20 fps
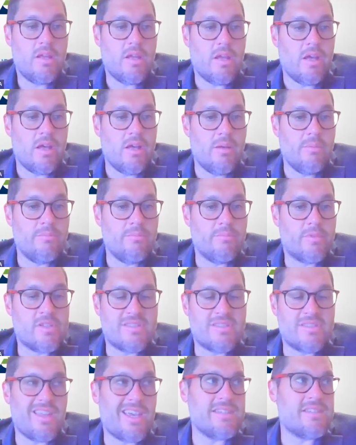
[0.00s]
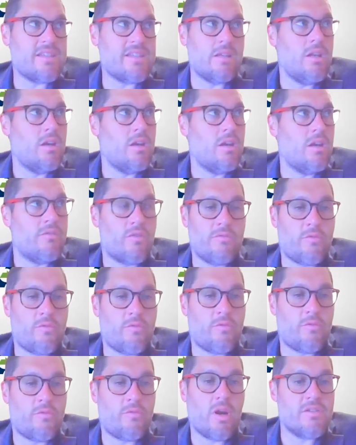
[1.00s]
Because, like I said,
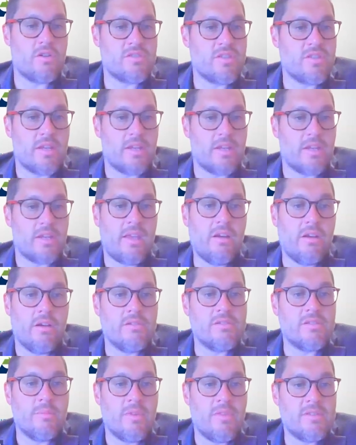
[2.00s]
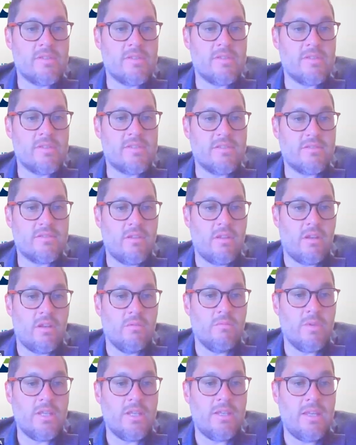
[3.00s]
for our guys that are selecting carriers, I mean, this is
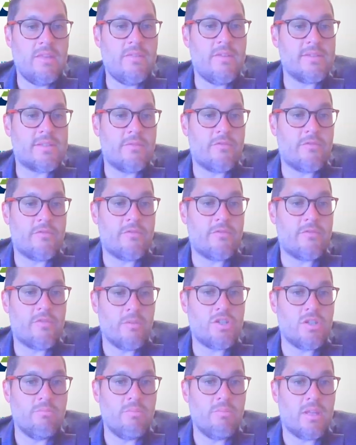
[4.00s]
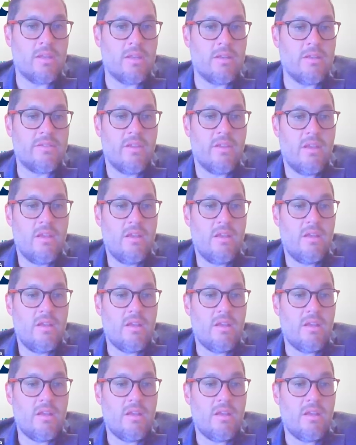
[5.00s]
we need this information because